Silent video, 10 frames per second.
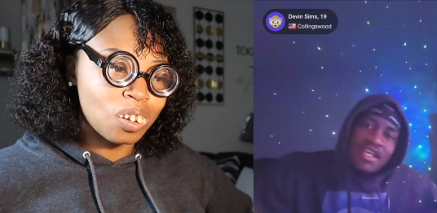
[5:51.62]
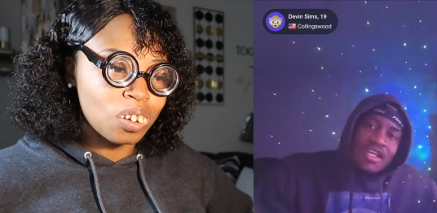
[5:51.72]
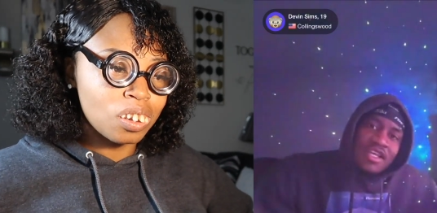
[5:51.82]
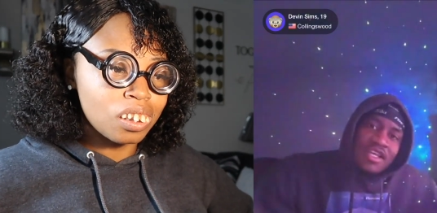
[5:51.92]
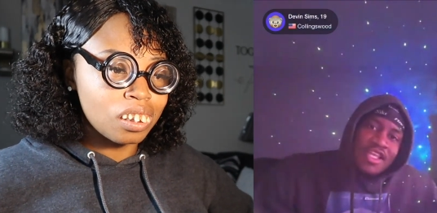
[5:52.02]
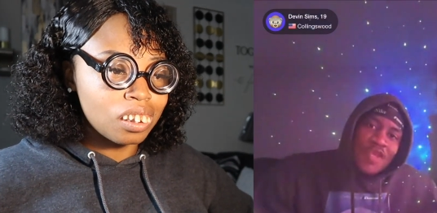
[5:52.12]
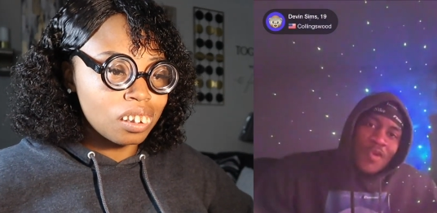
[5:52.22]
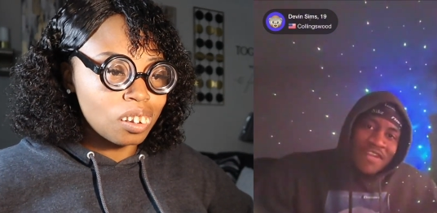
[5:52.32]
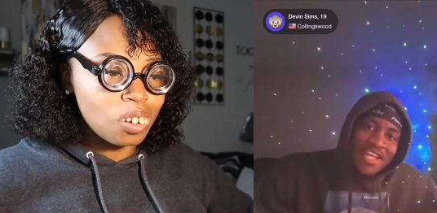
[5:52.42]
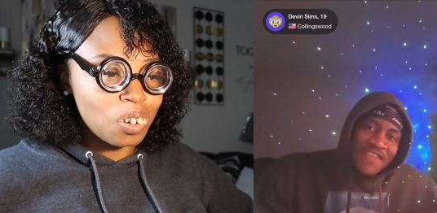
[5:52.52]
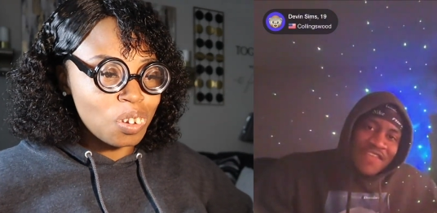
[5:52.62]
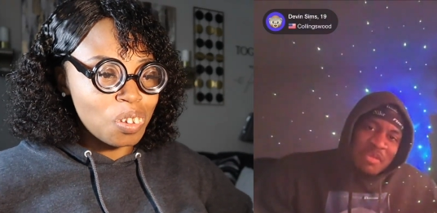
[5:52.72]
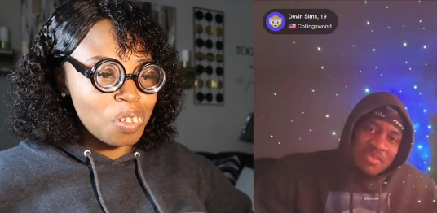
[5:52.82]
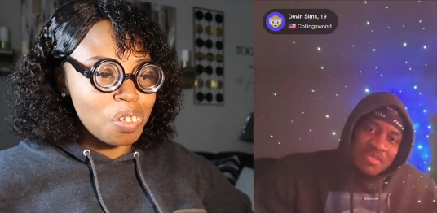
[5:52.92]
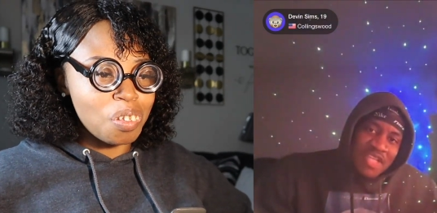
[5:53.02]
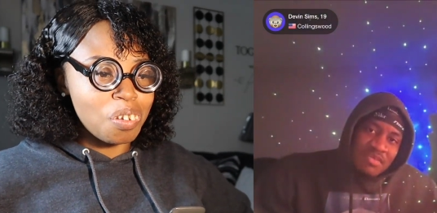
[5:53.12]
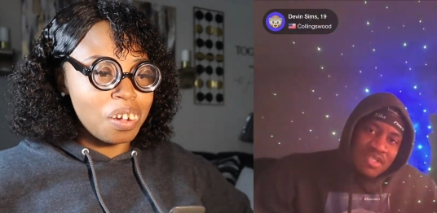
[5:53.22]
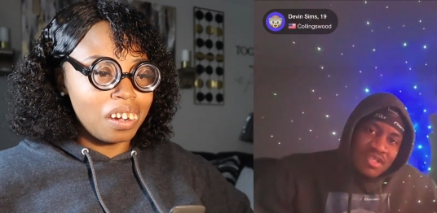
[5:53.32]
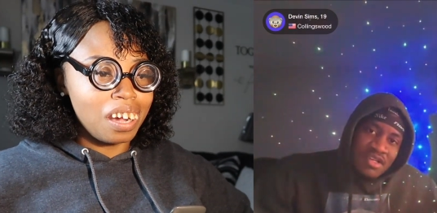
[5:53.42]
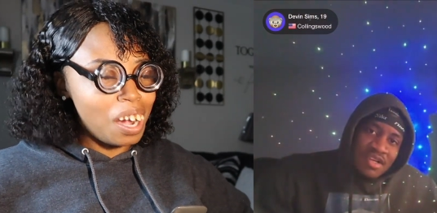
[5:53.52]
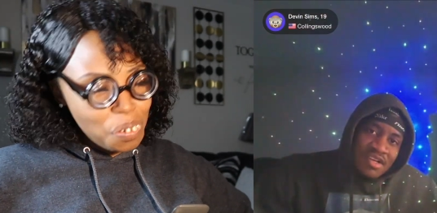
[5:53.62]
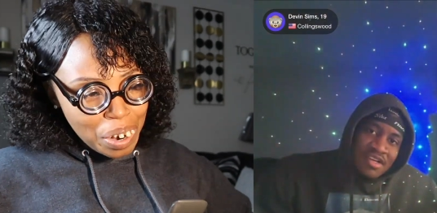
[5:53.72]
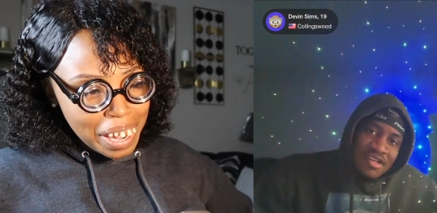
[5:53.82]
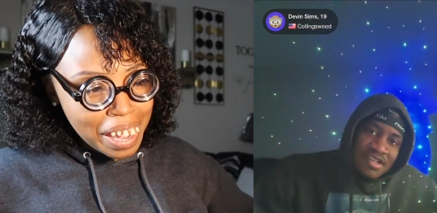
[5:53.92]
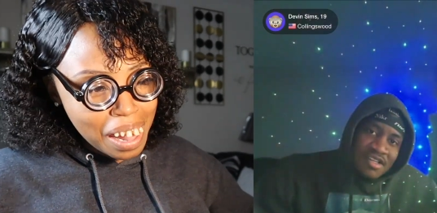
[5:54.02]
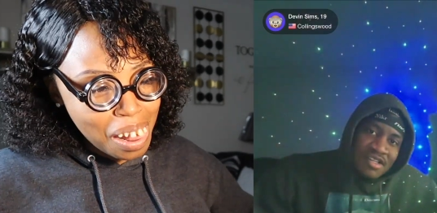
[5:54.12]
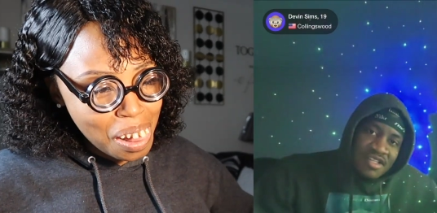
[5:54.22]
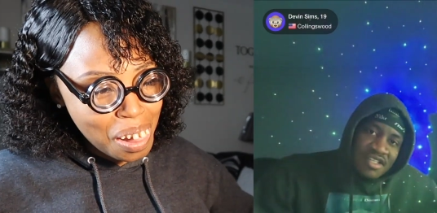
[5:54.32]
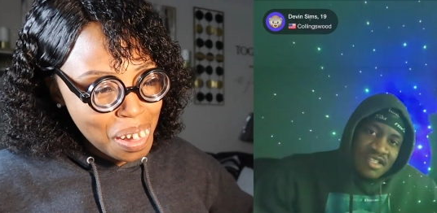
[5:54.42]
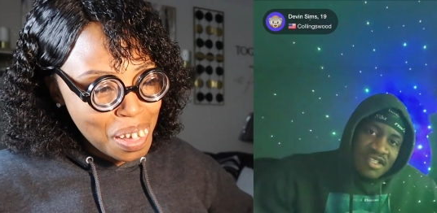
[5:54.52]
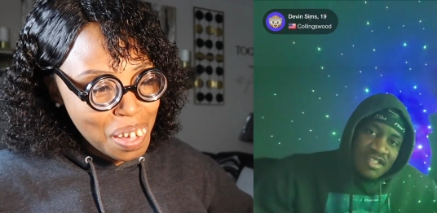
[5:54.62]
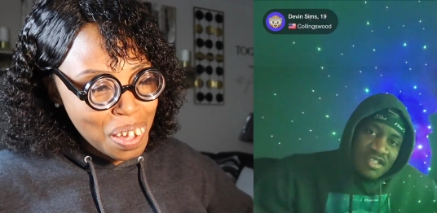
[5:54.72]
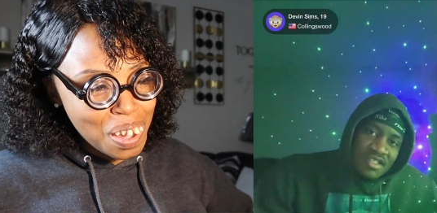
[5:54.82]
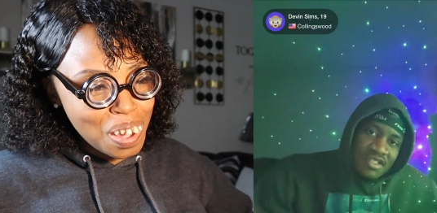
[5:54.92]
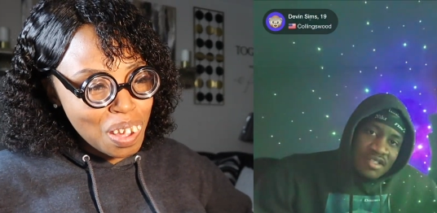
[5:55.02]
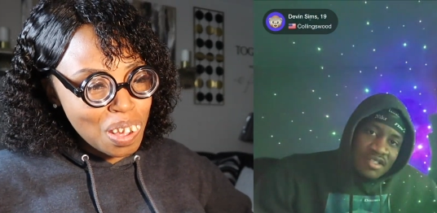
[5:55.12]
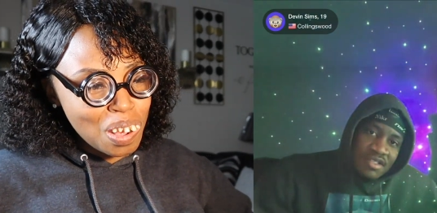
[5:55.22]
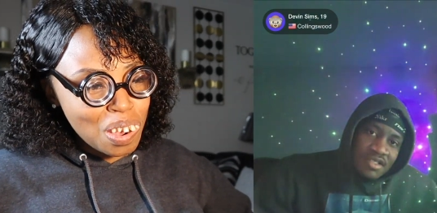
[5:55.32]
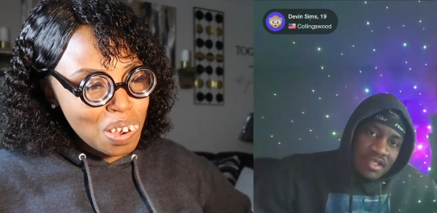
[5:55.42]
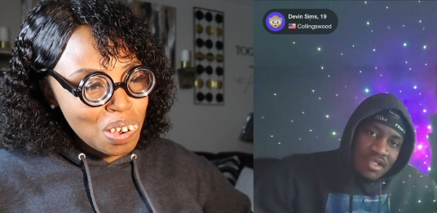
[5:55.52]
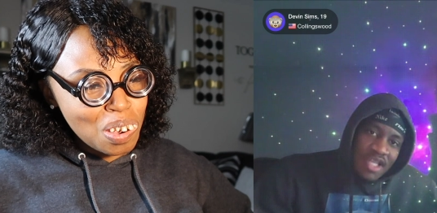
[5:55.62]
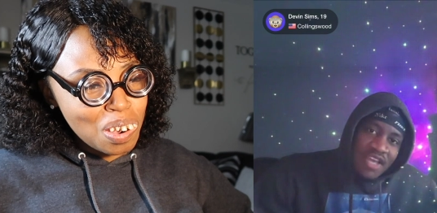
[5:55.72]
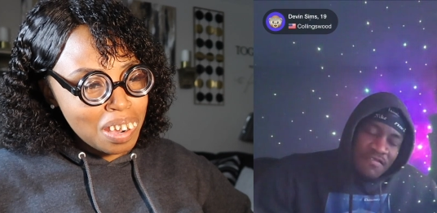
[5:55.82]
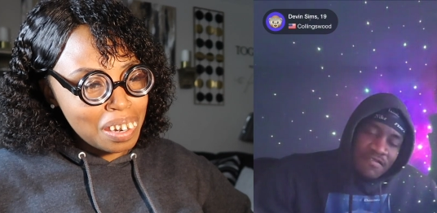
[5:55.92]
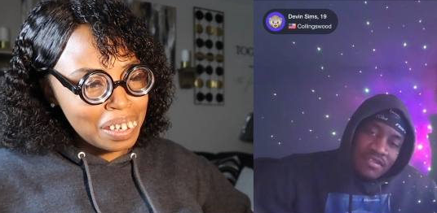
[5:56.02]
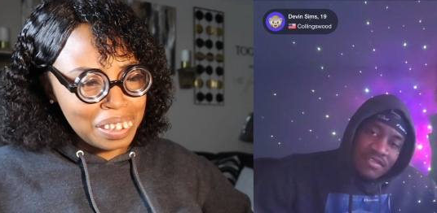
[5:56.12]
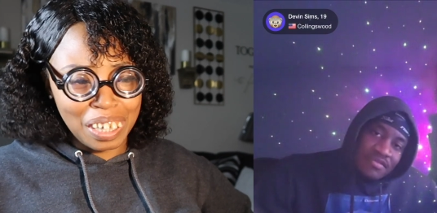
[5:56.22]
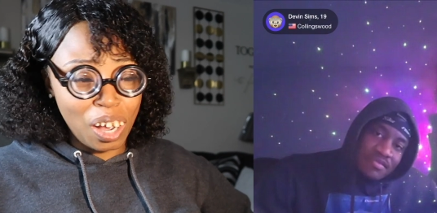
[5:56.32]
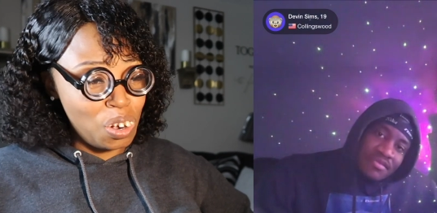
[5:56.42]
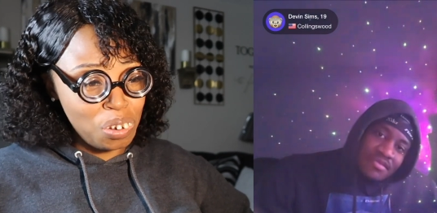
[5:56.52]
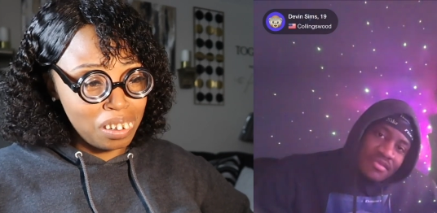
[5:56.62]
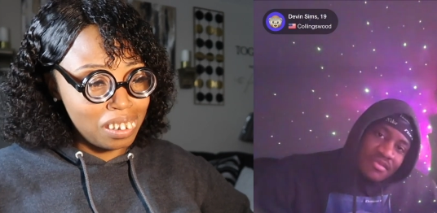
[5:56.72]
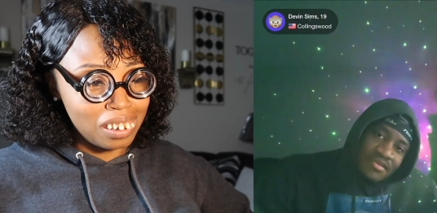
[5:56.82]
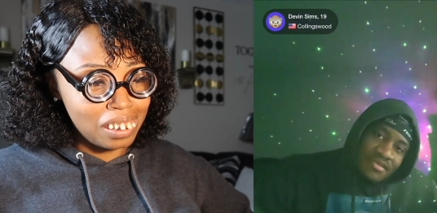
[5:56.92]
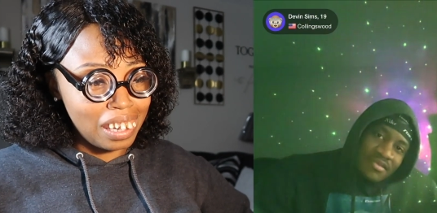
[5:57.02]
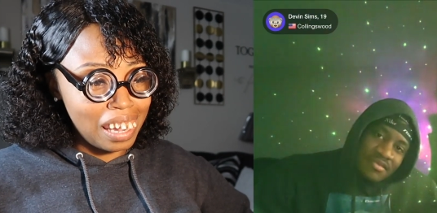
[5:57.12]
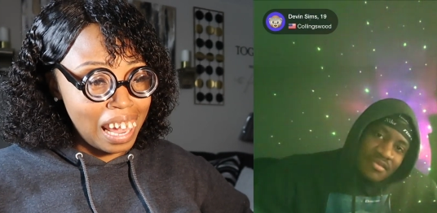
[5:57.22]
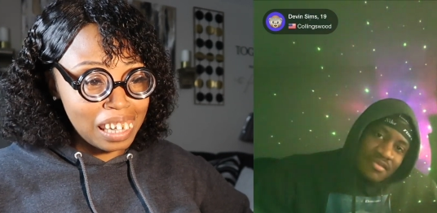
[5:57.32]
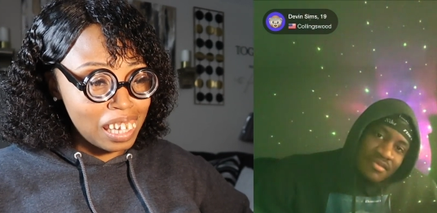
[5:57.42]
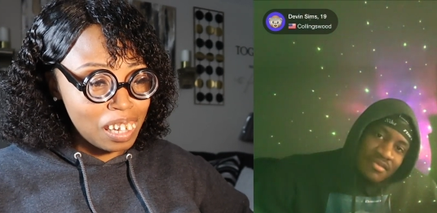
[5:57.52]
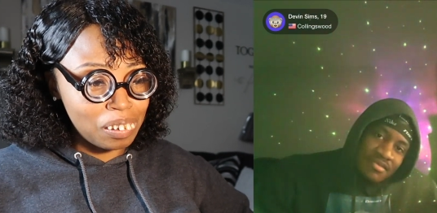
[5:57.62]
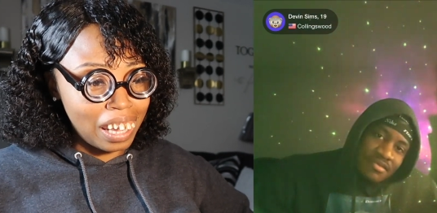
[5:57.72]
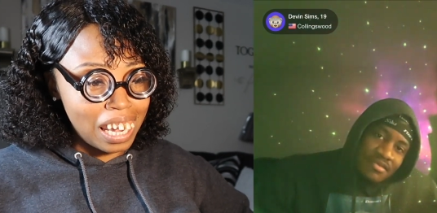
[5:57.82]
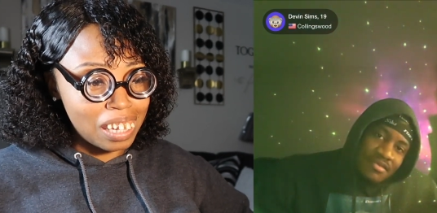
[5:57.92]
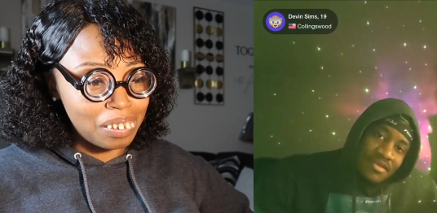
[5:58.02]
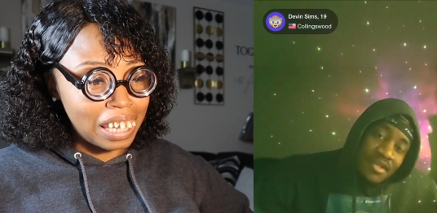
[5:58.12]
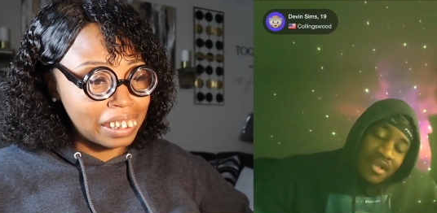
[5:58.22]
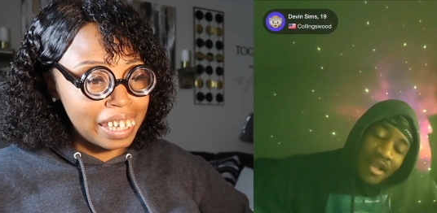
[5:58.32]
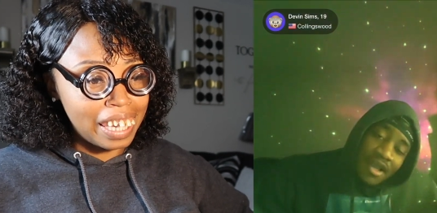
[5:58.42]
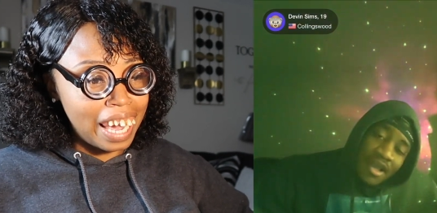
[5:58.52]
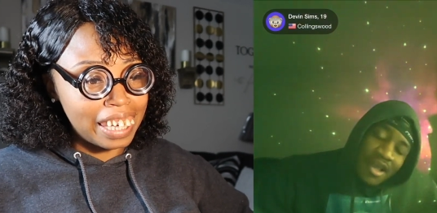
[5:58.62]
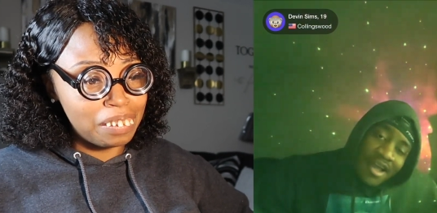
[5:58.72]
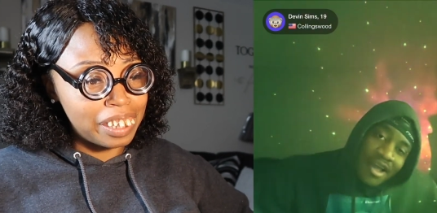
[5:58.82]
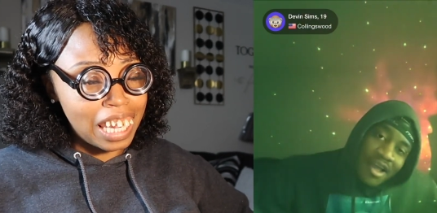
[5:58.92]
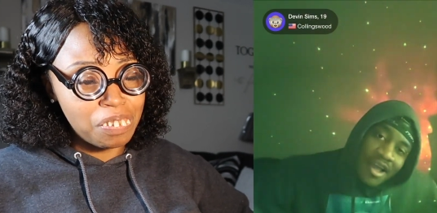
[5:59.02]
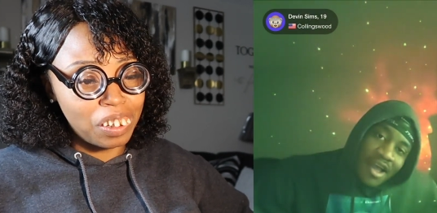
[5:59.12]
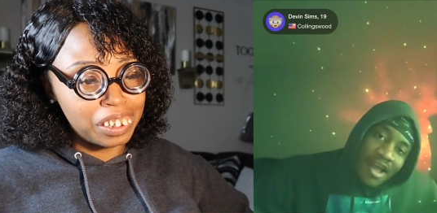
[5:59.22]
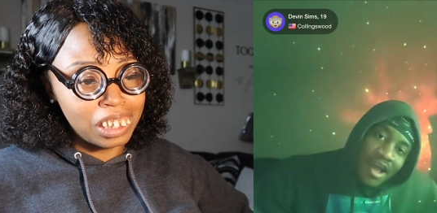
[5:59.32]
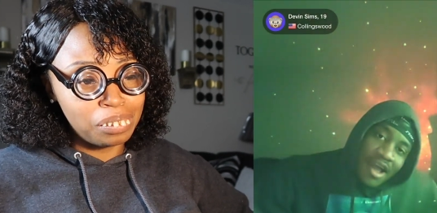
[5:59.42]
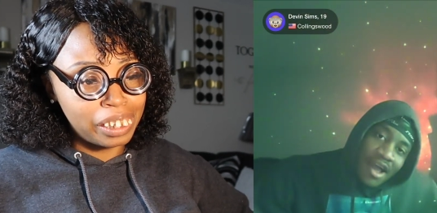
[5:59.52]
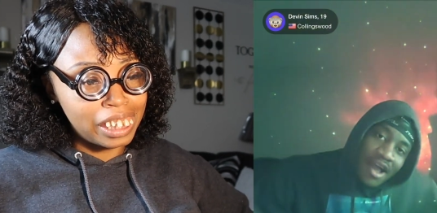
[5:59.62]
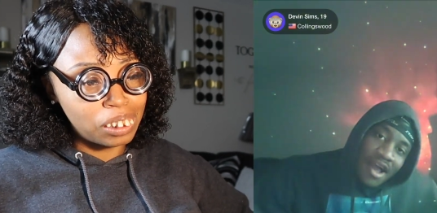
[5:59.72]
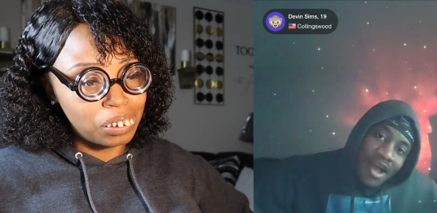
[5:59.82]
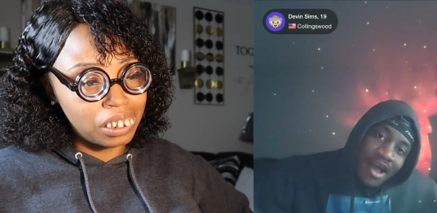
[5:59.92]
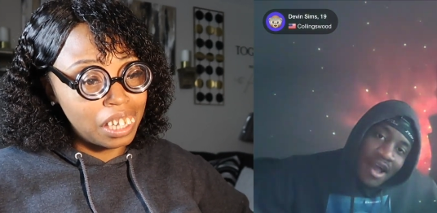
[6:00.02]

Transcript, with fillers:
Speaker 1: don't feel like giving up sometimes? On what? Life. No. I love life. I thank God every day for another blessed one.